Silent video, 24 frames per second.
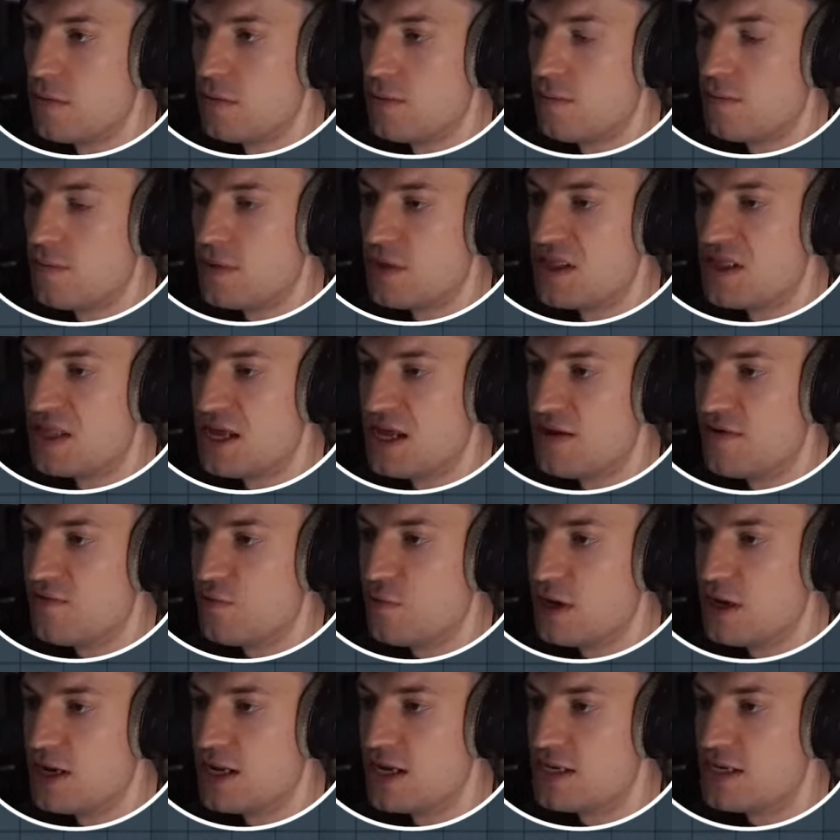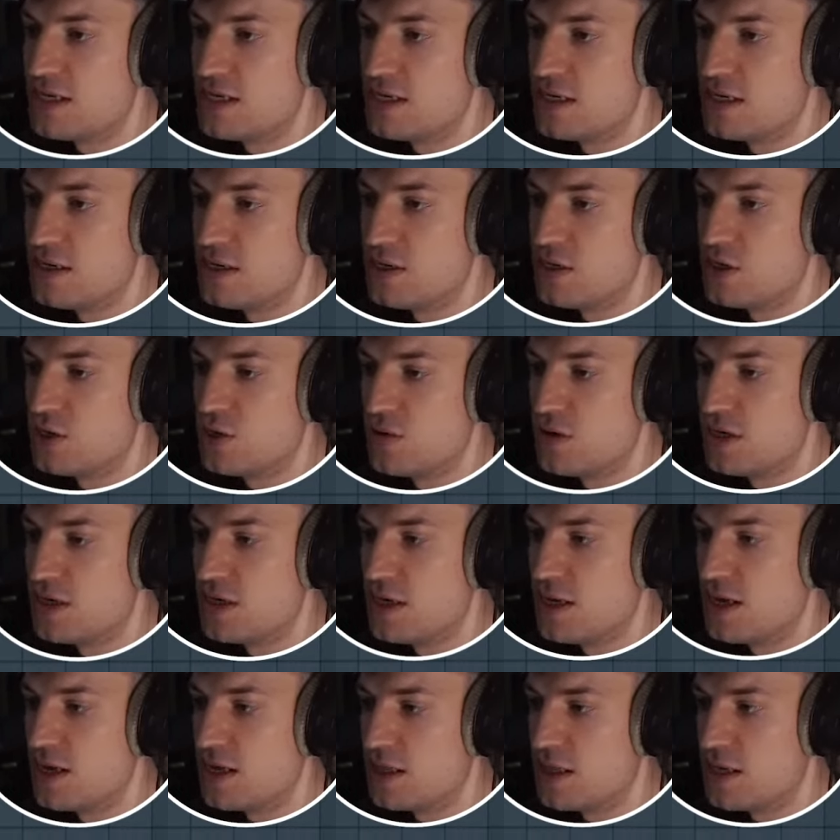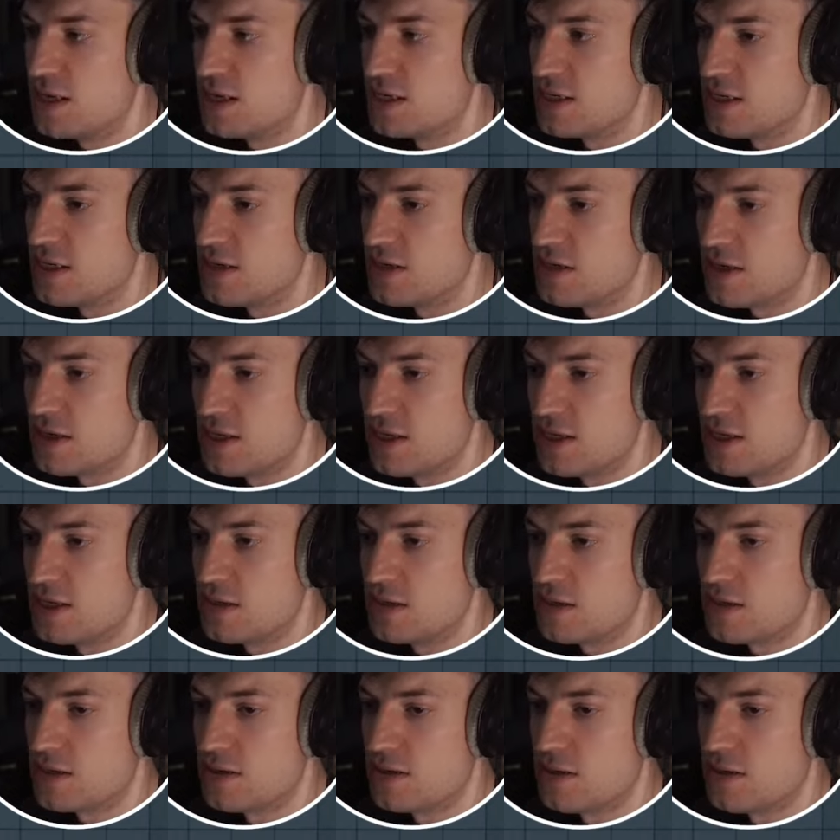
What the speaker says: And then if we listen to it like this, it sounds like this.